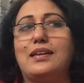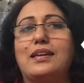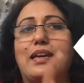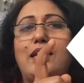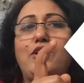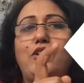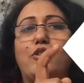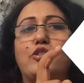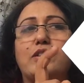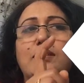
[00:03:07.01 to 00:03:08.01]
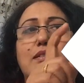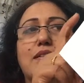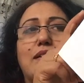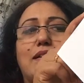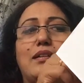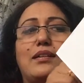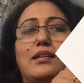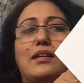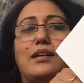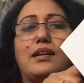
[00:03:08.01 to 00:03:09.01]
Can you notice
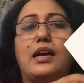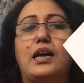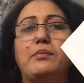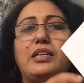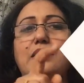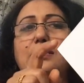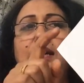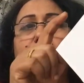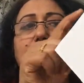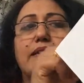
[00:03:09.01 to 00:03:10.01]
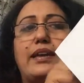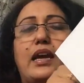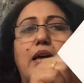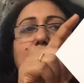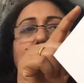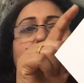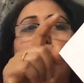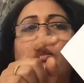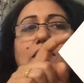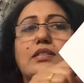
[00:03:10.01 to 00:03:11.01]
how many sides and how many
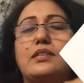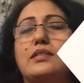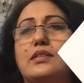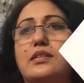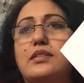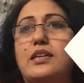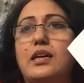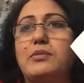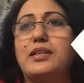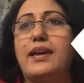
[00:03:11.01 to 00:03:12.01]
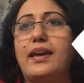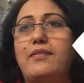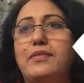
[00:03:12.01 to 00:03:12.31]
corners does this diamond have?